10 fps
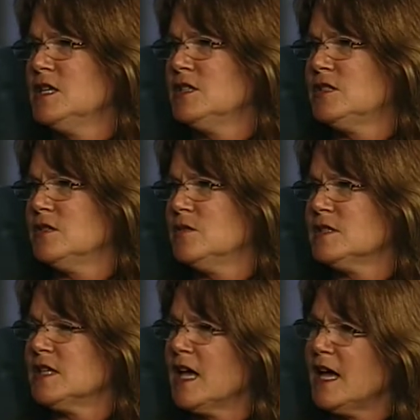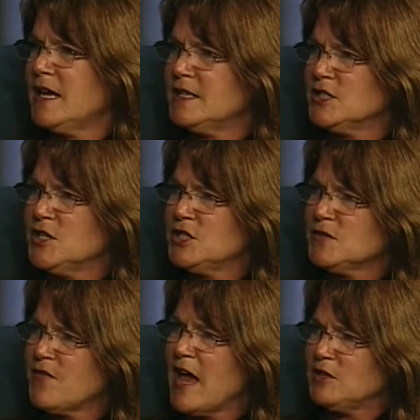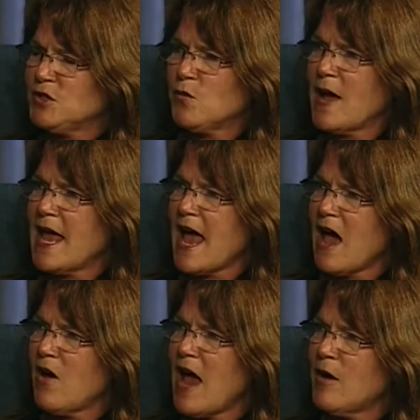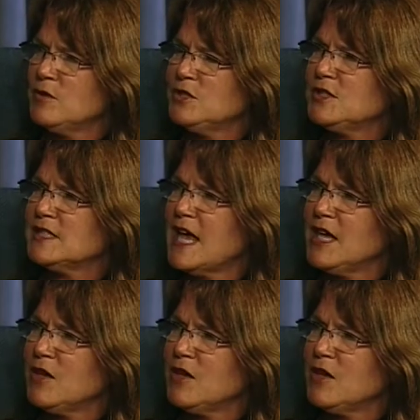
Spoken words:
suicide, and so you just found your way out. How would you say